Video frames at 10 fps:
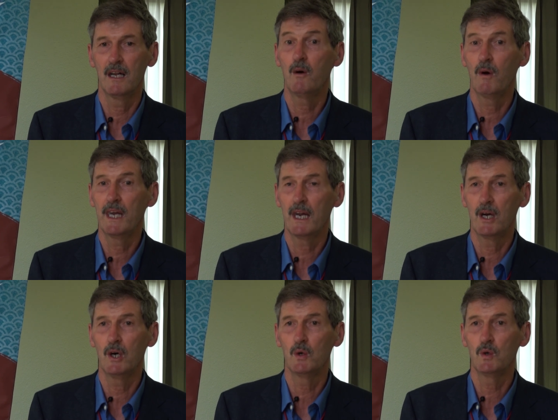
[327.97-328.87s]
long way to
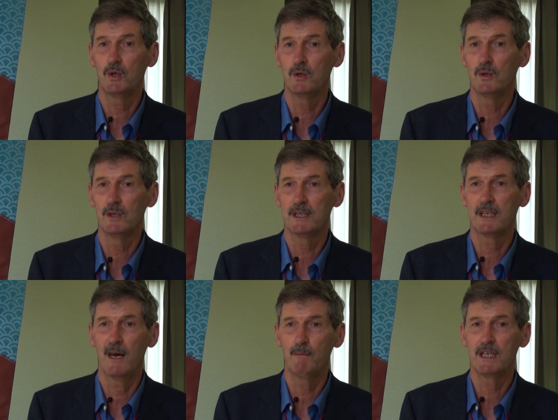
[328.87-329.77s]
go to
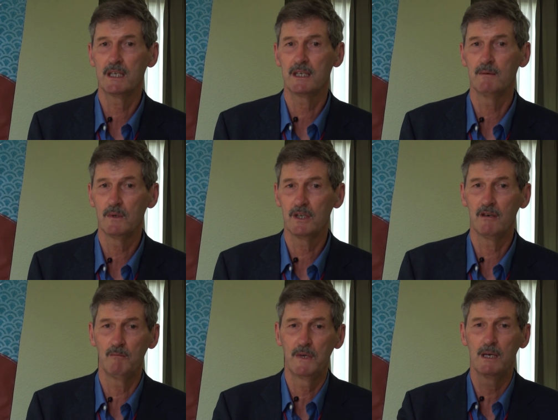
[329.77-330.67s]
establish some
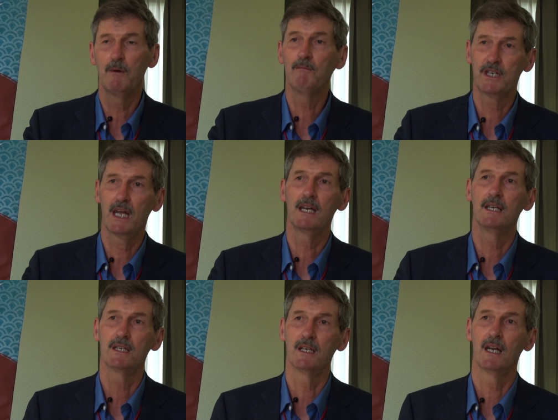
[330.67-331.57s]
sort of minimum
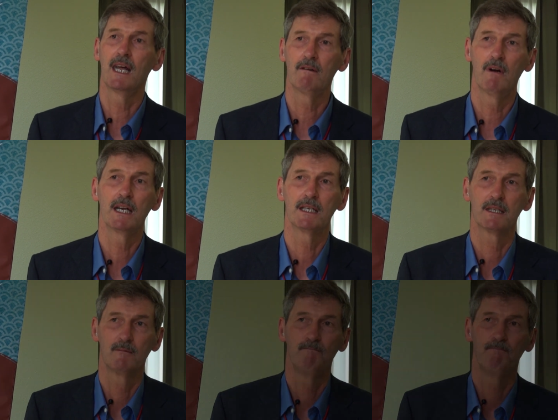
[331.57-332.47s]
standards on land rights.